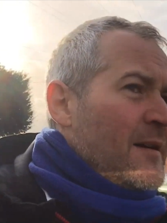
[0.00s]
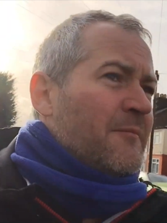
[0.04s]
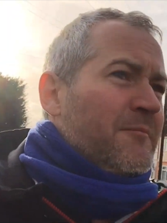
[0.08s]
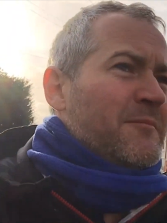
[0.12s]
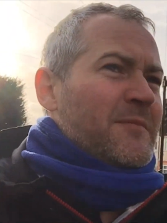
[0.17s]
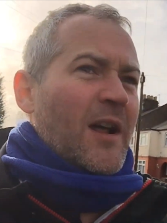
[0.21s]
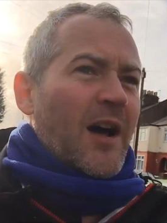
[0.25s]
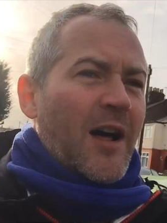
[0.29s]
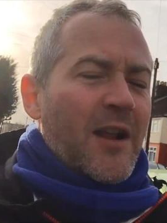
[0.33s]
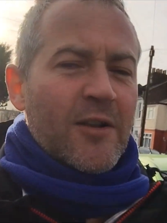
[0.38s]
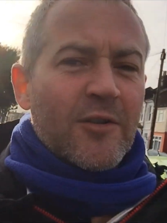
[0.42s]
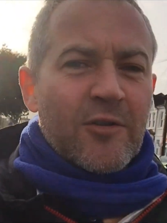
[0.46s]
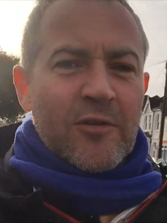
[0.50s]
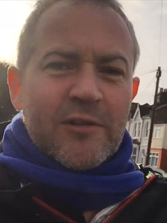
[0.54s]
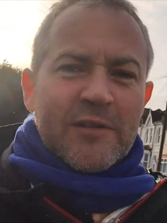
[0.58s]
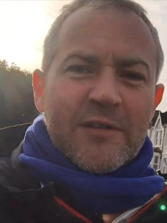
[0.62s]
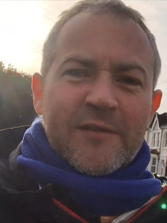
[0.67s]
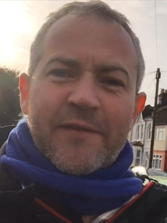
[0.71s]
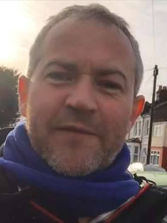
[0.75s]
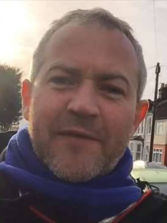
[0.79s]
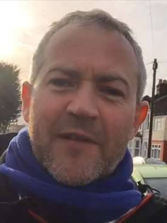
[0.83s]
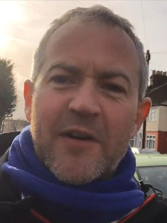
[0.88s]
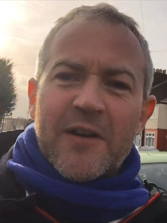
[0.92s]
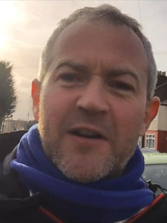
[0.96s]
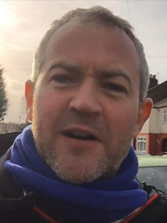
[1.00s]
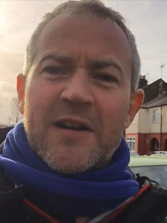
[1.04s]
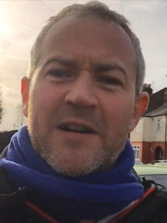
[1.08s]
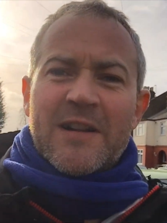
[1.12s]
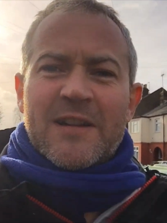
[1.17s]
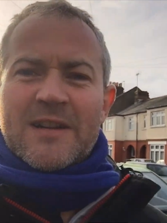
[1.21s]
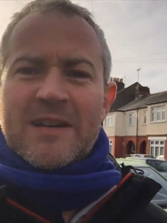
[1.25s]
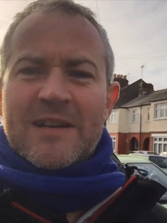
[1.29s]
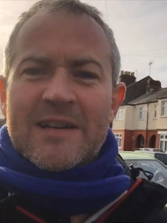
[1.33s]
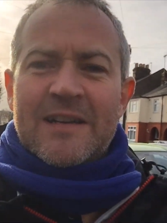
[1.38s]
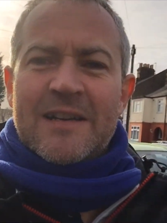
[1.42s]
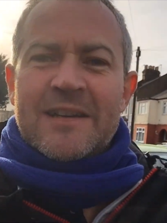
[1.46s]
Not looking for
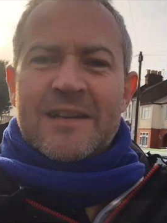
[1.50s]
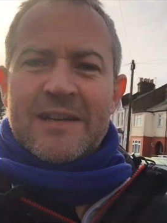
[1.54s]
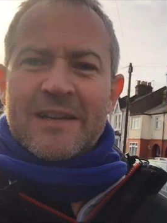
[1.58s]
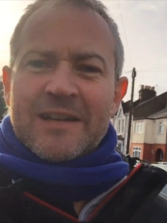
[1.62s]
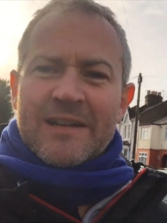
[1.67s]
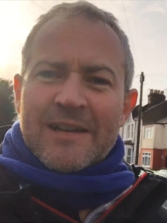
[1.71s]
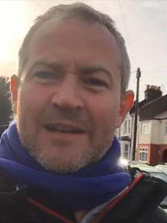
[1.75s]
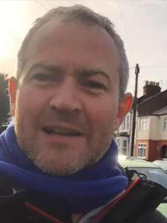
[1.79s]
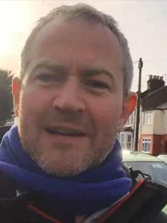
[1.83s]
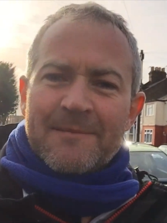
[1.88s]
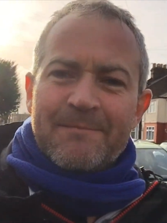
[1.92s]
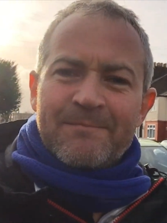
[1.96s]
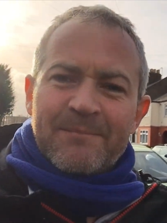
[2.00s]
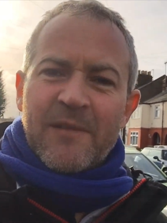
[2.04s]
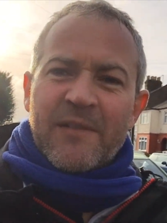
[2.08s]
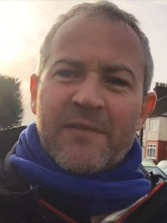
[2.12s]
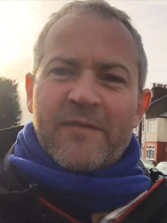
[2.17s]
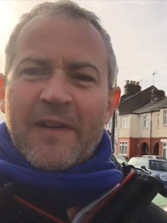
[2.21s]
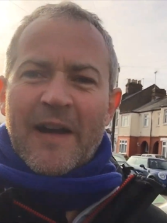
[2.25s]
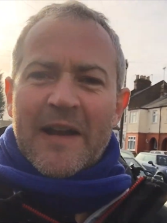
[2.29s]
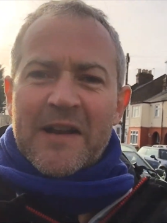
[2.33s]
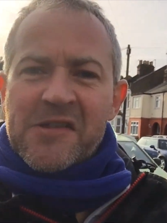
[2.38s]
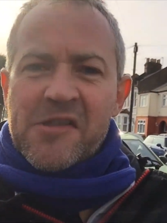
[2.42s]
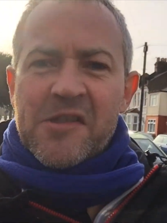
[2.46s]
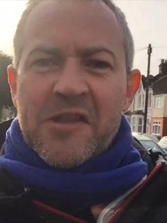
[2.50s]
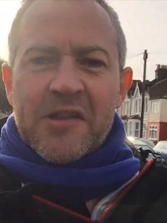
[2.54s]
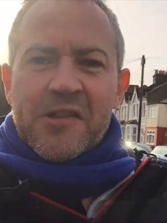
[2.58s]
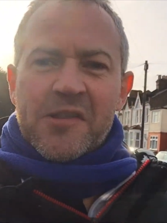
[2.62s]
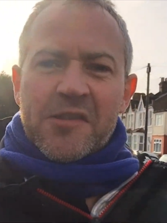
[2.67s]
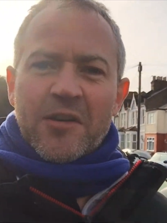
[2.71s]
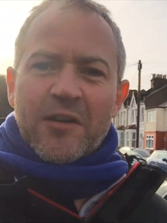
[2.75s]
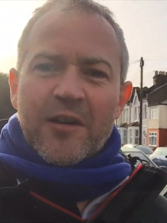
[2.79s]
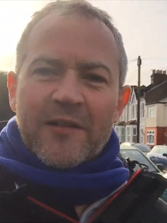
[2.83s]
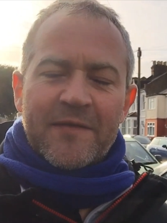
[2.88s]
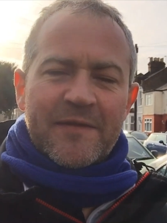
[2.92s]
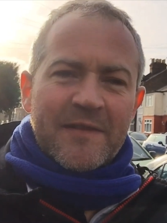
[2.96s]
fancy
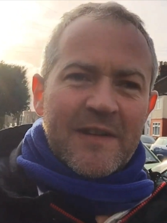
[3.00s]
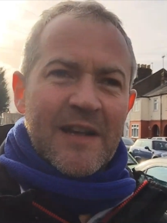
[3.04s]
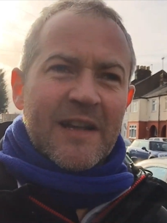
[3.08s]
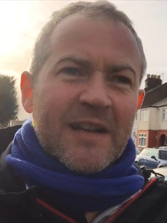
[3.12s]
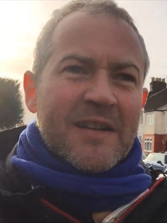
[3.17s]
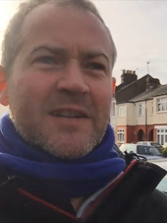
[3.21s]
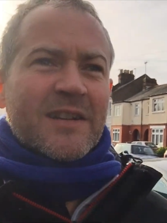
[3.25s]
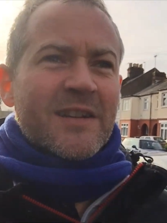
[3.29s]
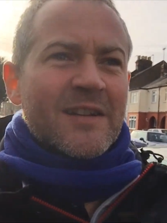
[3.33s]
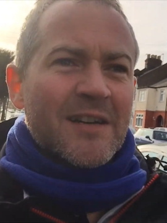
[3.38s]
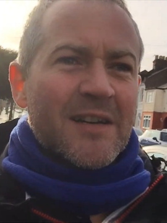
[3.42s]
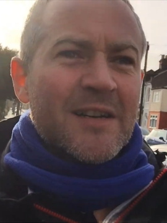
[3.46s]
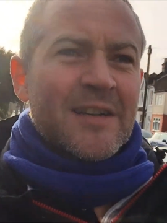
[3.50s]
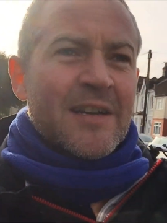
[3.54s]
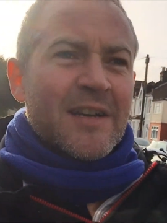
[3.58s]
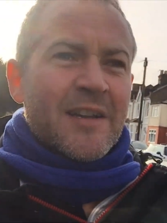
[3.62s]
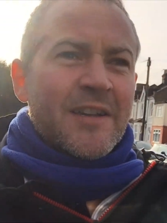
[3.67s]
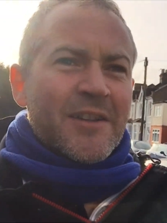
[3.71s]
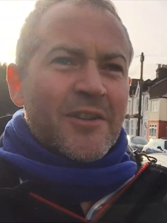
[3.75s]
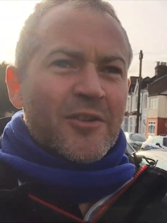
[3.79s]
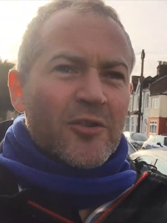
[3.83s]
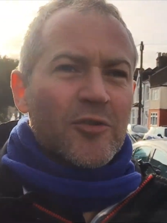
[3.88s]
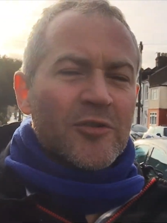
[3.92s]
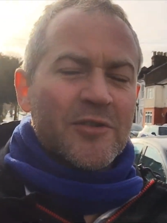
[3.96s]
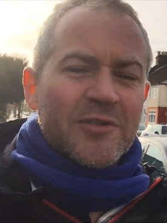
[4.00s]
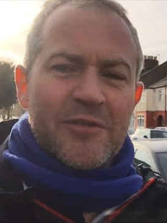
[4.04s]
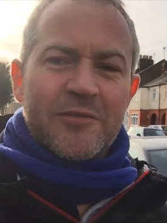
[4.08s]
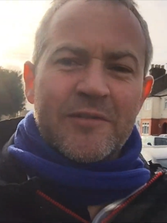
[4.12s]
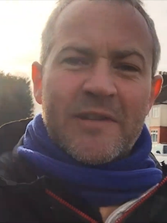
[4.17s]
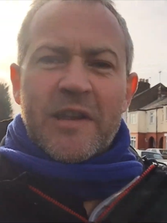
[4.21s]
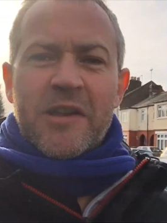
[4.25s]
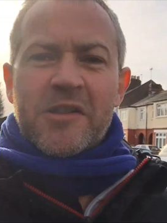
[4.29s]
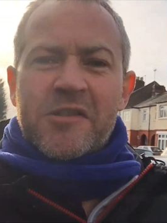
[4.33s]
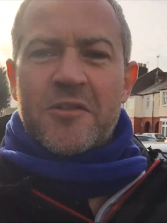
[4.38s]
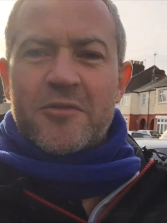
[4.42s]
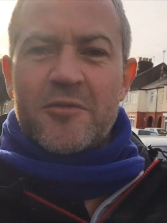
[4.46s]
stuff that could do
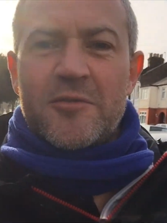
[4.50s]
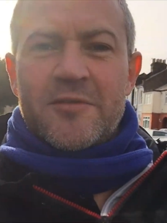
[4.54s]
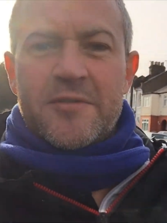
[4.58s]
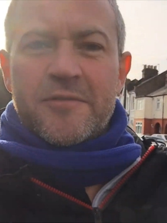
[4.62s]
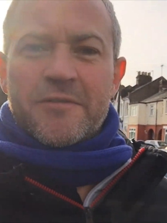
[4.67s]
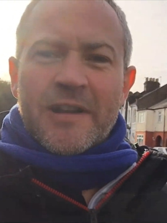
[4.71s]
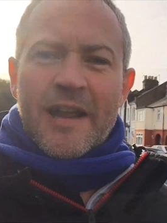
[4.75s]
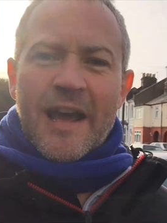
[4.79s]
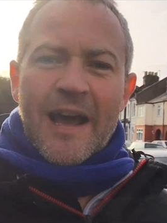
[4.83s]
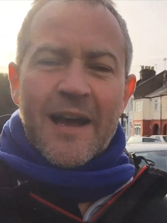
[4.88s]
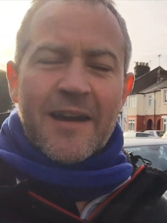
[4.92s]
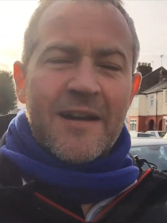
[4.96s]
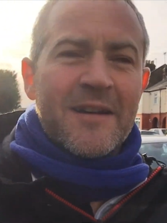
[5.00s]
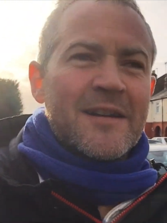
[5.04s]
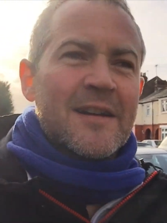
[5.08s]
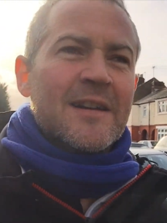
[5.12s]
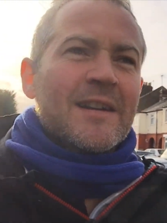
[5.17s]
this, could do that.